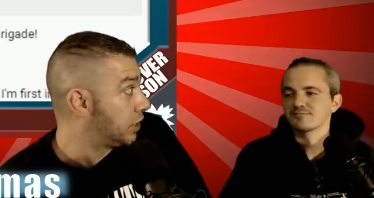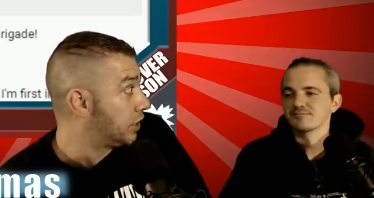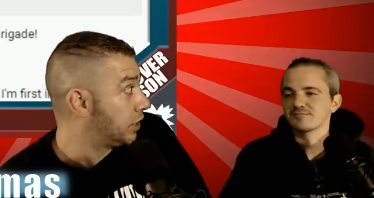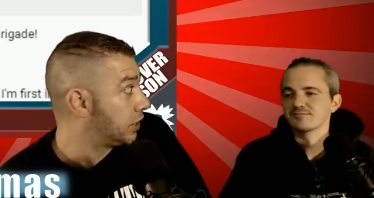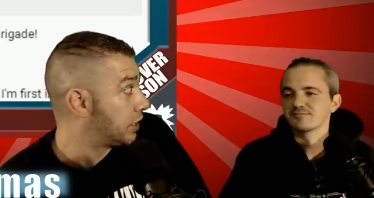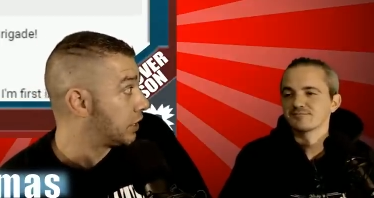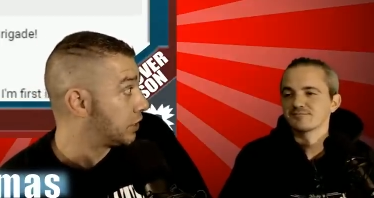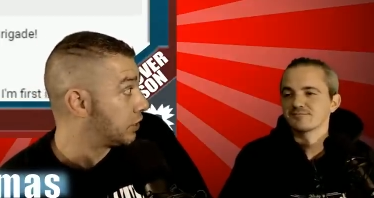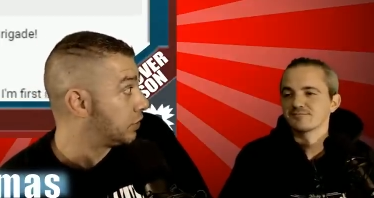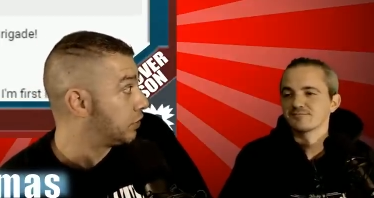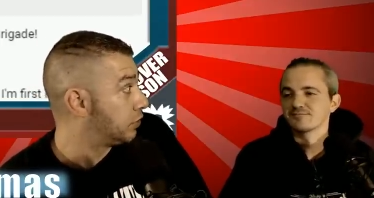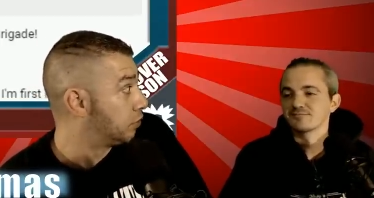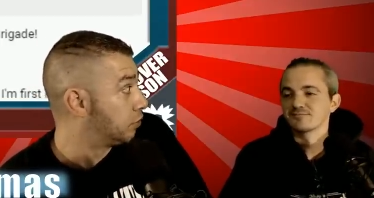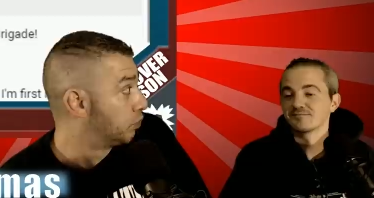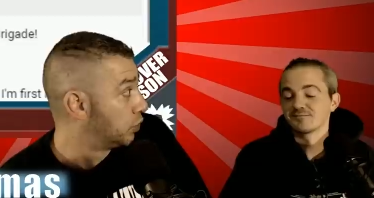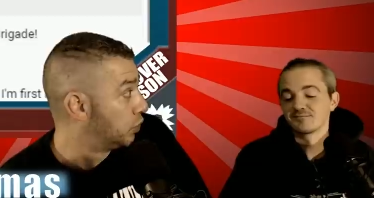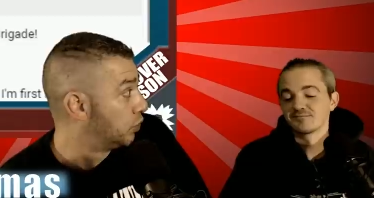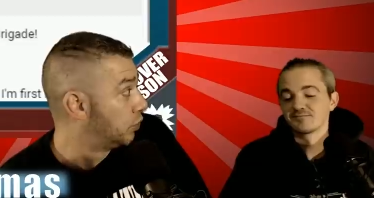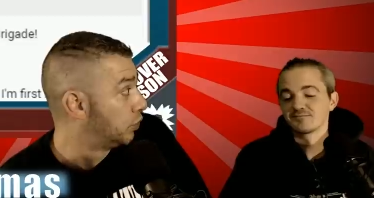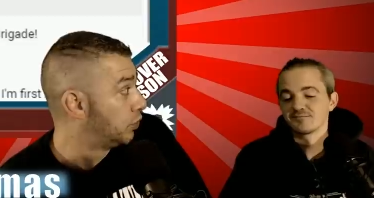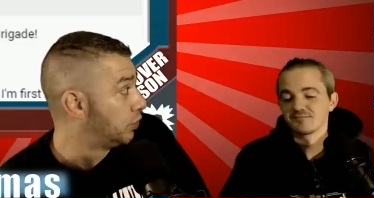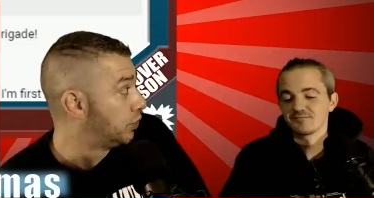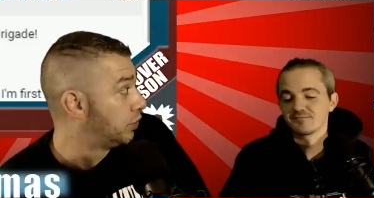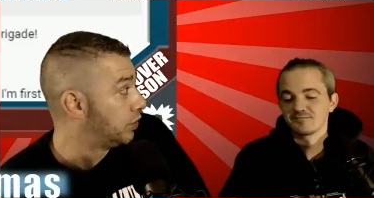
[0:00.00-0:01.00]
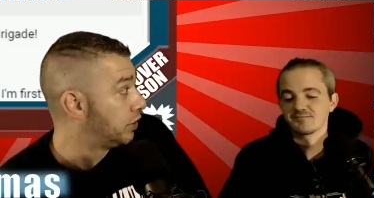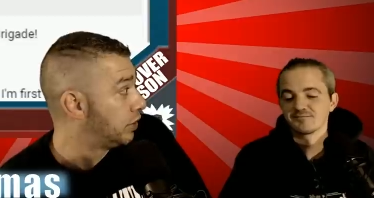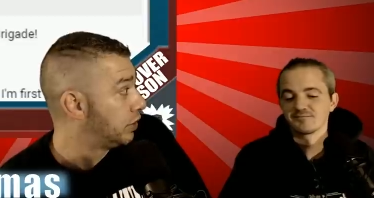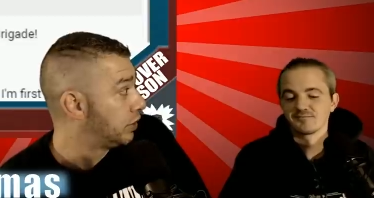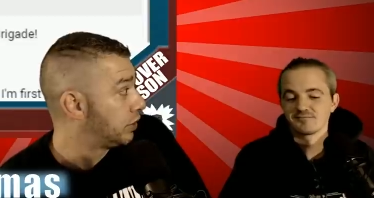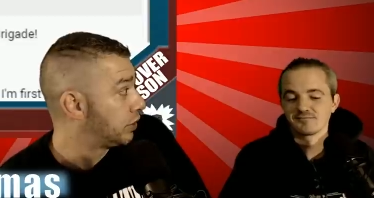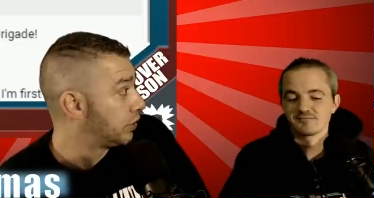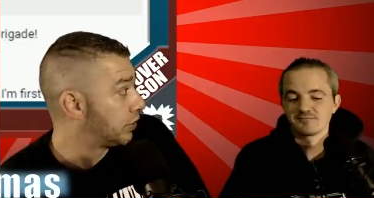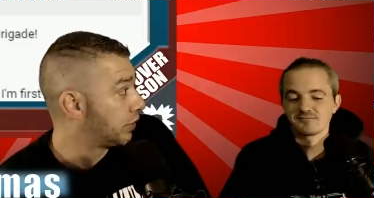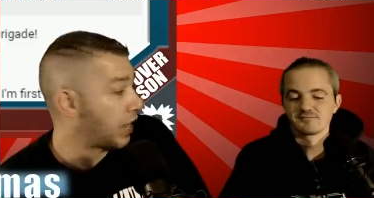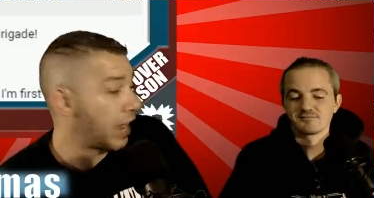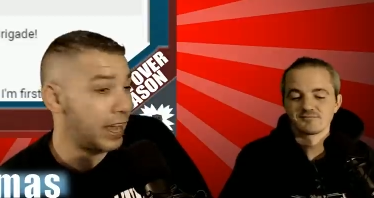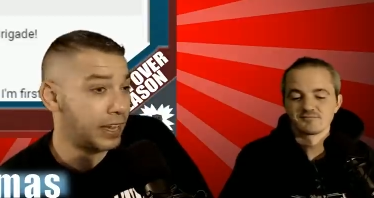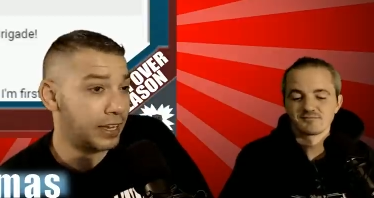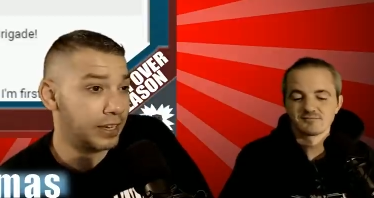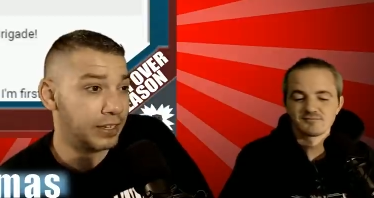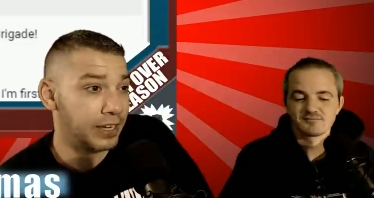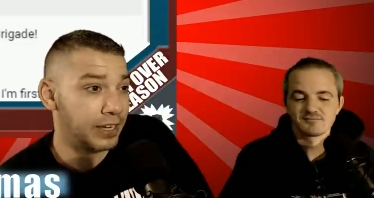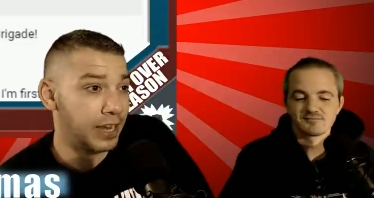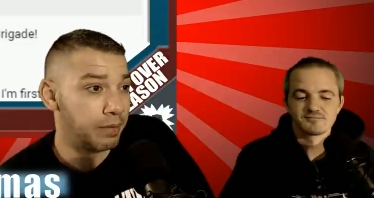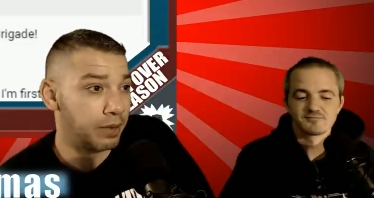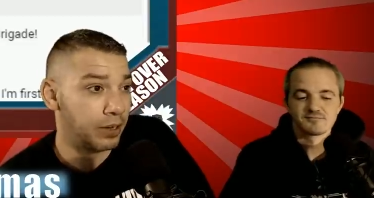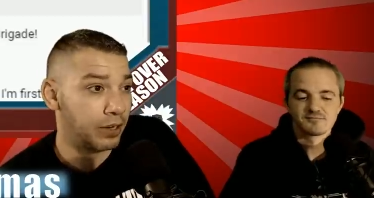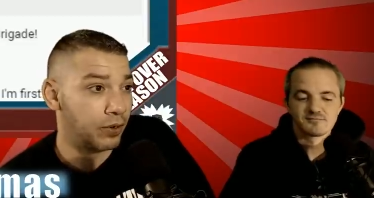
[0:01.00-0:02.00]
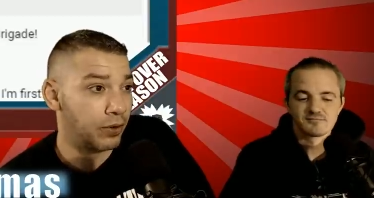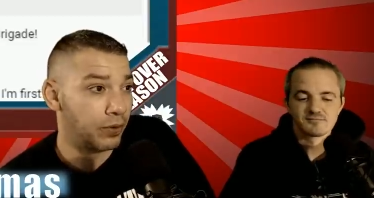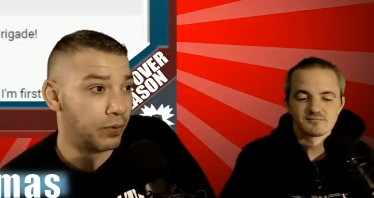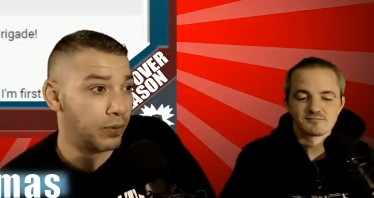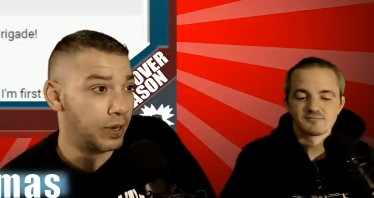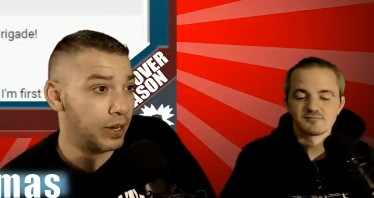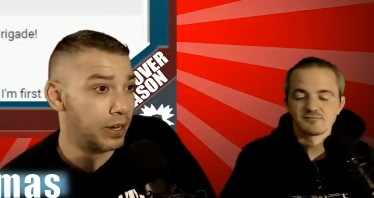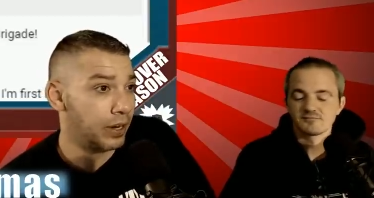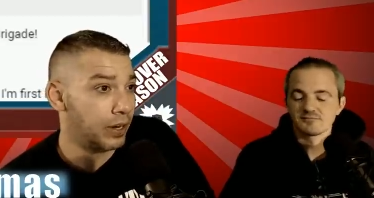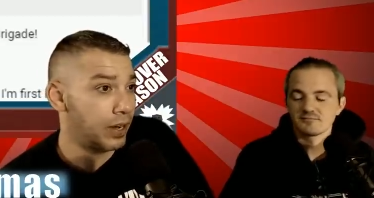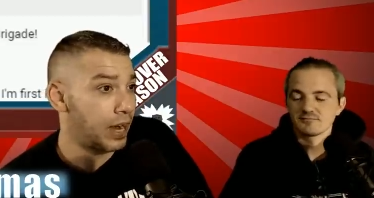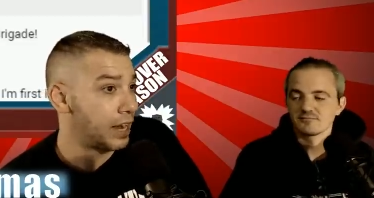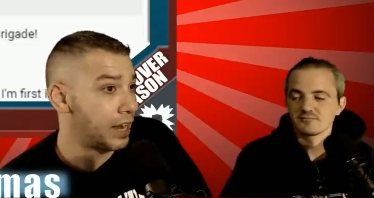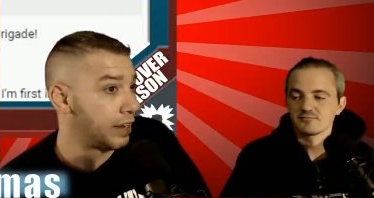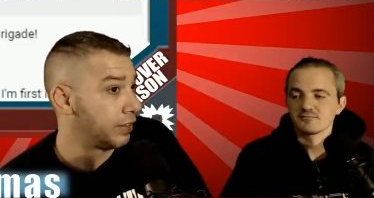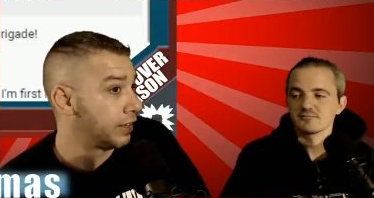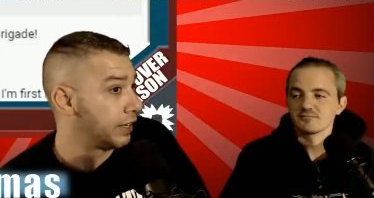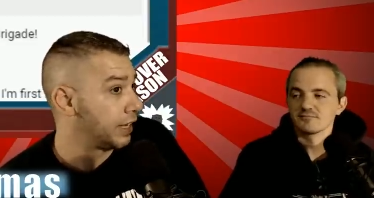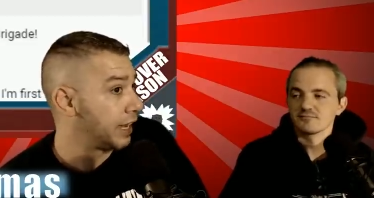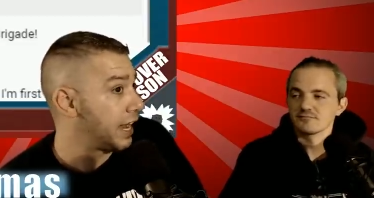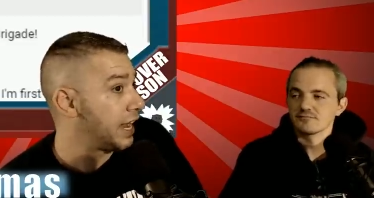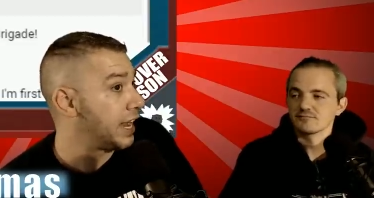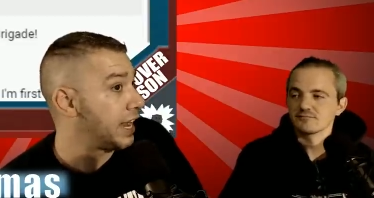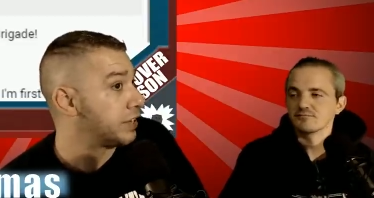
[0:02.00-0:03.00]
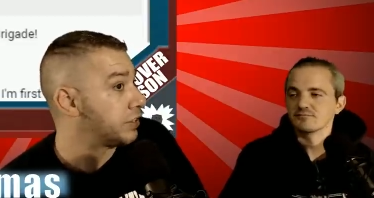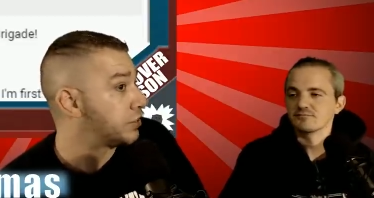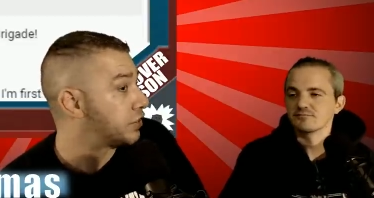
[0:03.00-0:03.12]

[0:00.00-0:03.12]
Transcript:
Speaker 1: It could ruin your academic career out of the gates.